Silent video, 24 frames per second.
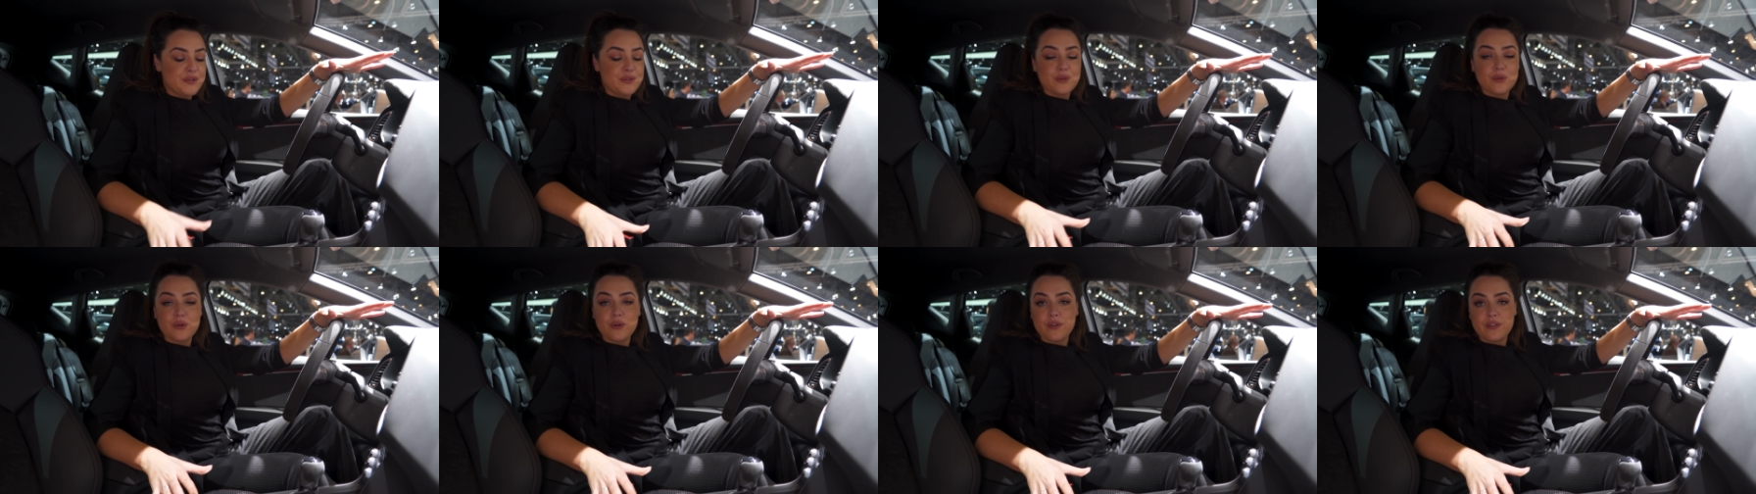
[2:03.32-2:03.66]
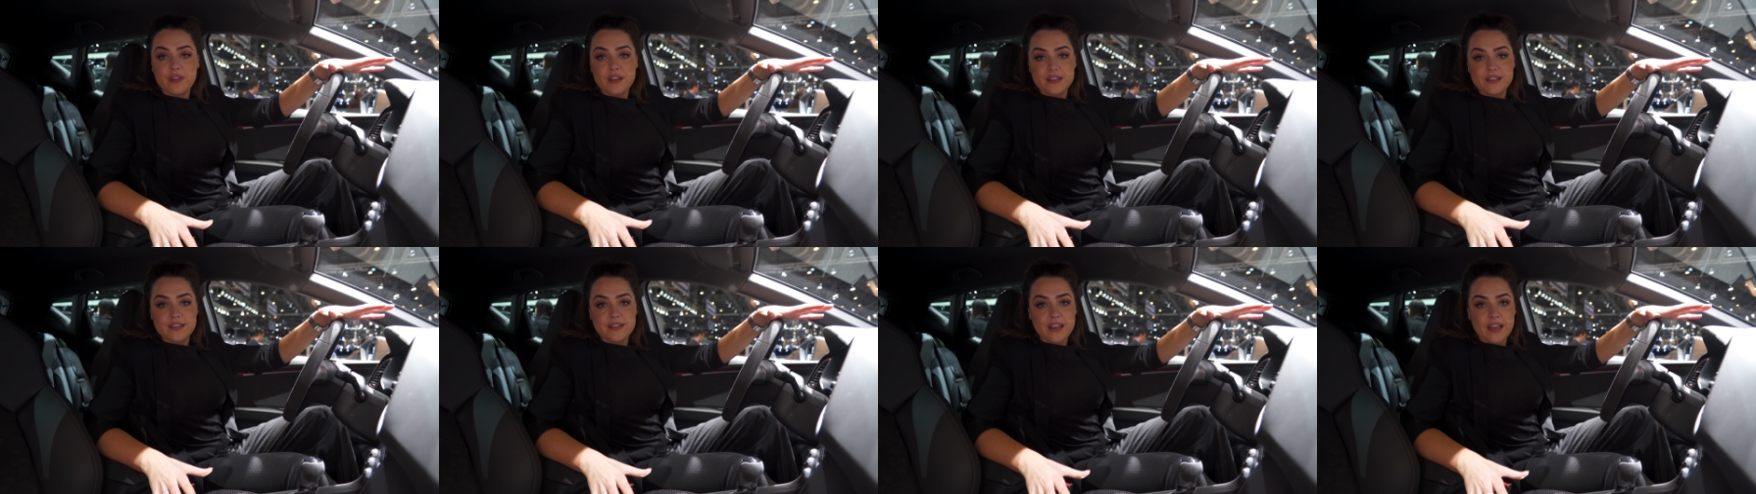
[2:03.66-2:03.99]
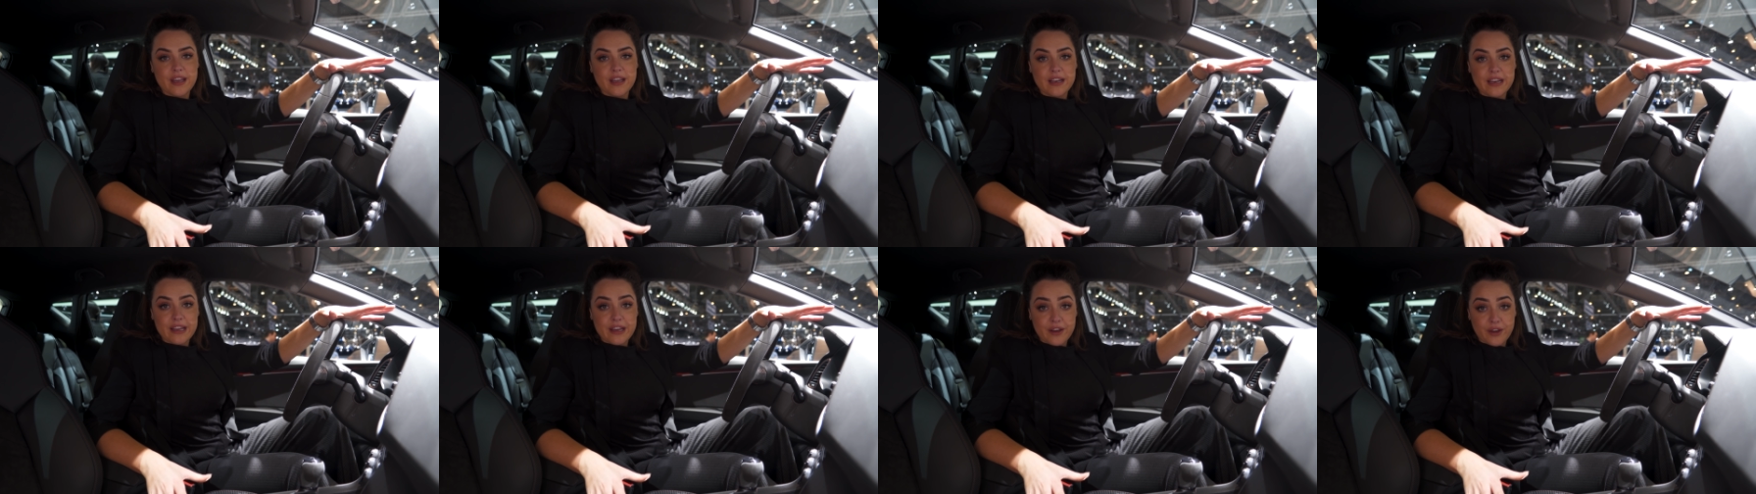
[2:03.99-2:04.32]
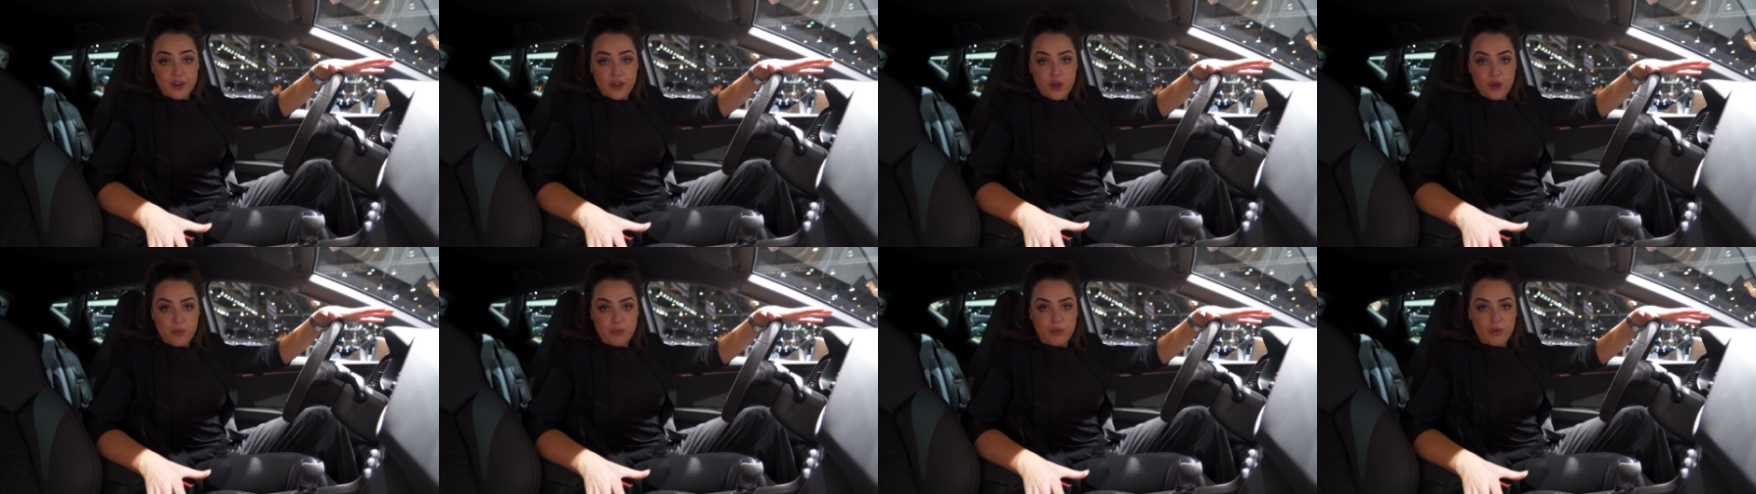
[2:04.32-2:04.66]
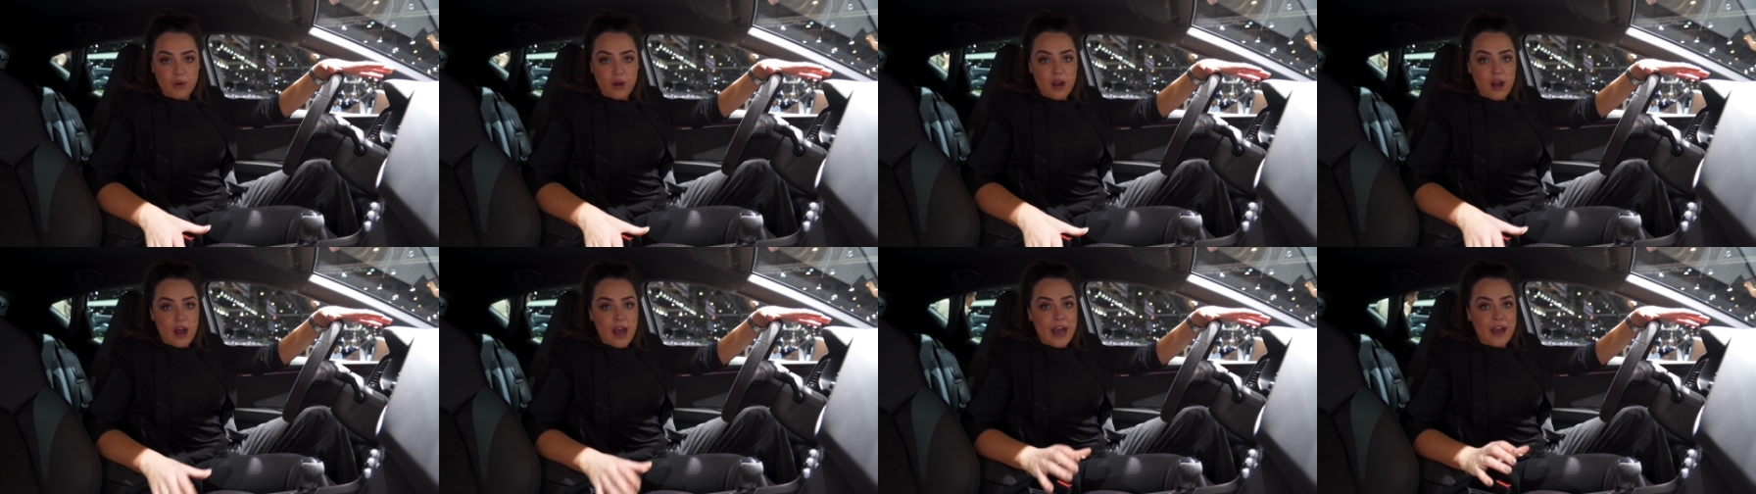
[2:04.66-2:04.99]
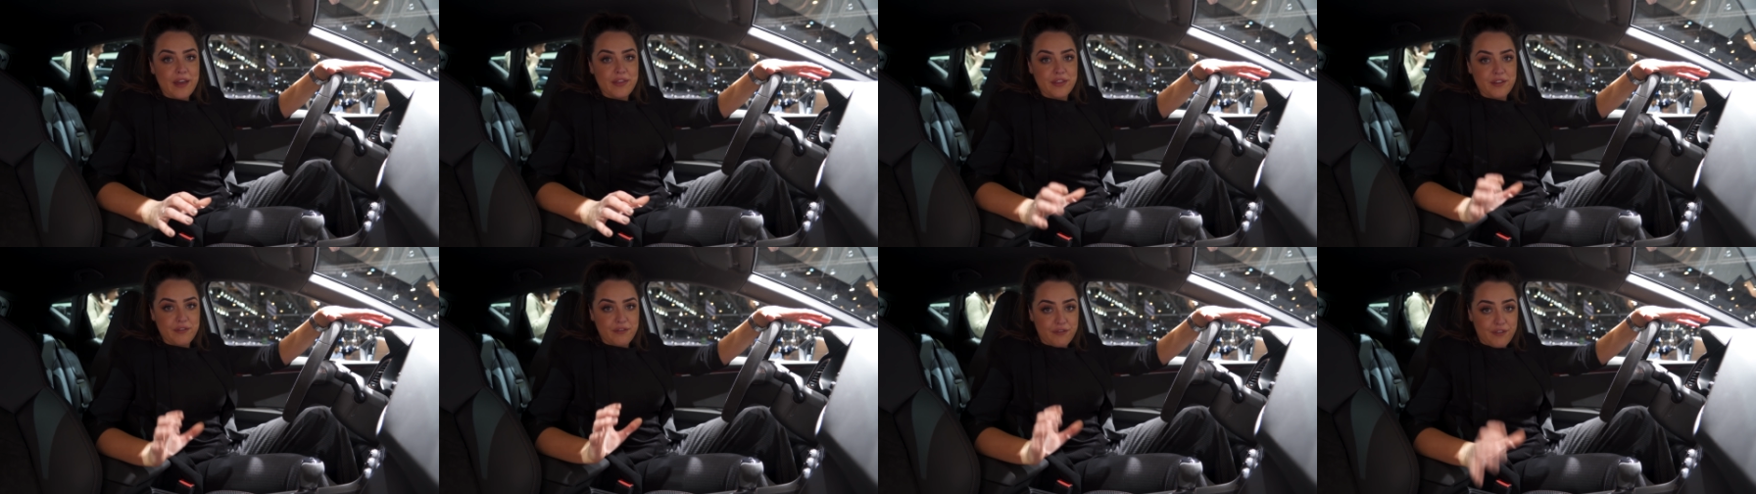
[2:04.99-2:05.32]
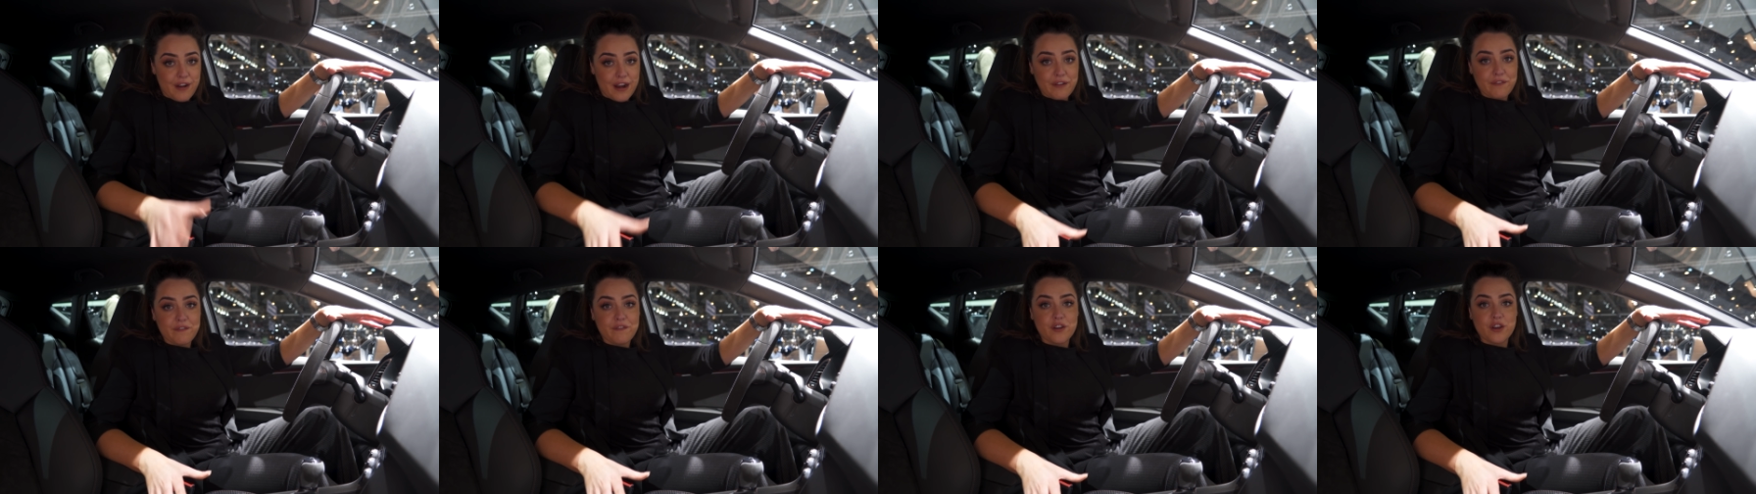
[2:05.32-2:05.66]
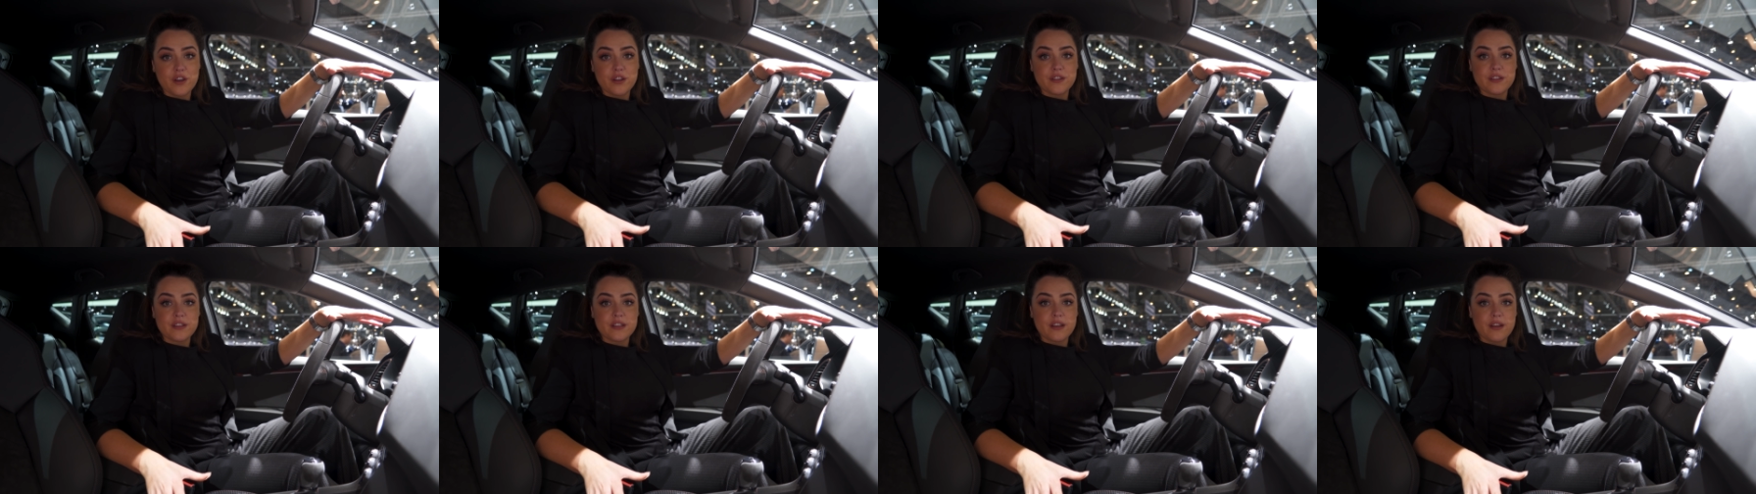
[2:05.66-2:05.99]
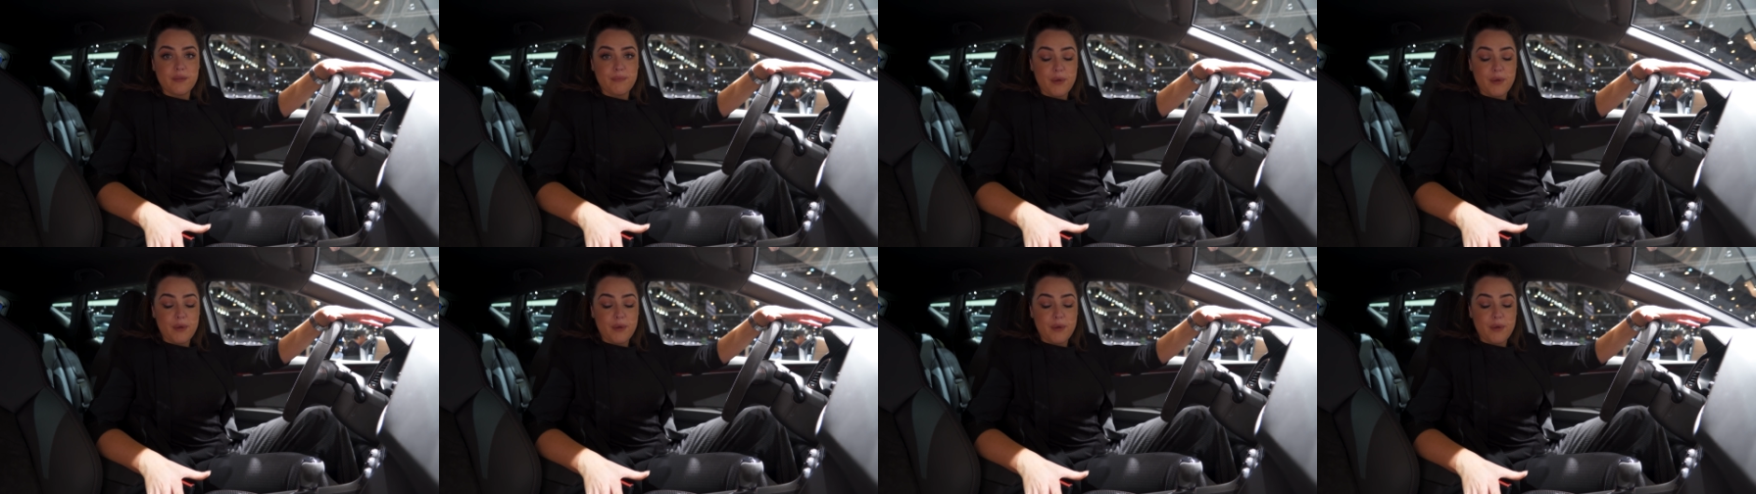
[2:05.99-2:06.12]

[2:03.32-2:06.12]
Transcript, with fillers: saw this Seat Leon Cupra R at the Frankfurt